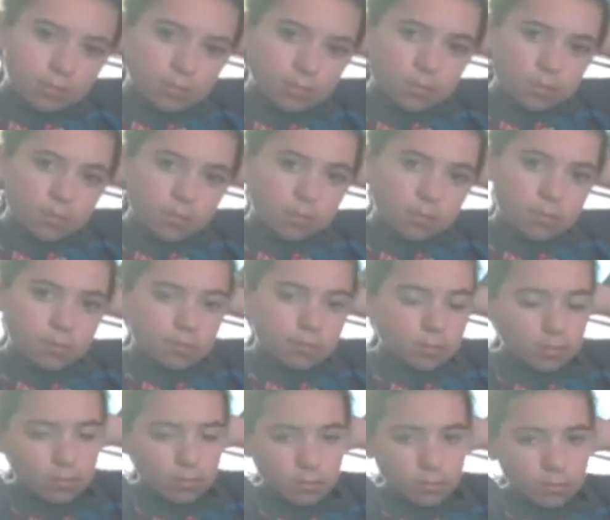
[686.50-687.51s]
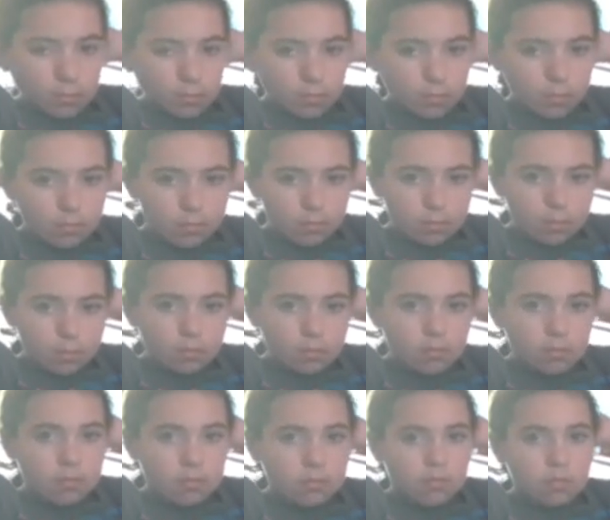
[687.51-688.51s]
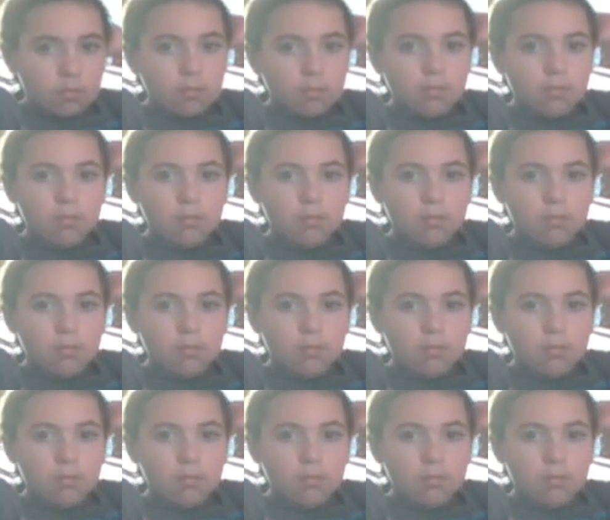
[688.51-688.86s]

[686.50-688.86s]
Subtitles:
[no speech]